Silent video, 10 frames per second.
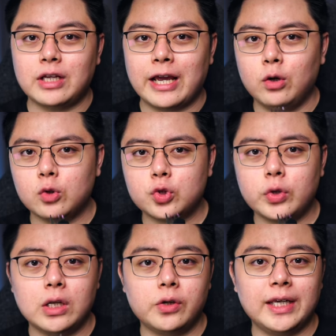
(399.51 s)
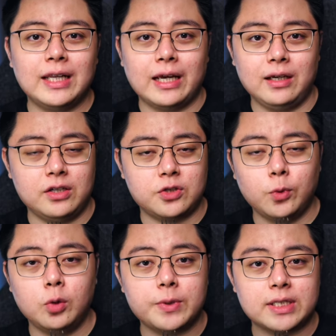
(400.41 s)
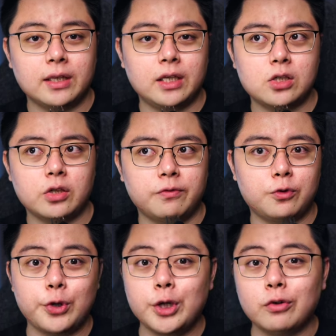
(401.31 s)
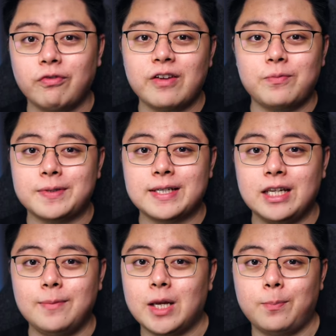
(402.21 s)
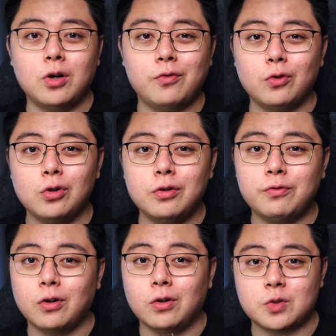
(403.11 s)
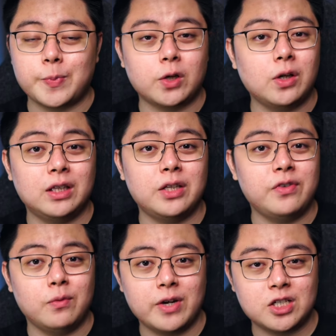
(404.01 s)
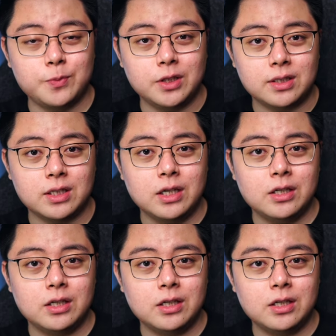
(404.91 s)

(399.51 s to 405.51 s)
I also allocate like a small percentage of 3-5% in my portfolio for speculative investments,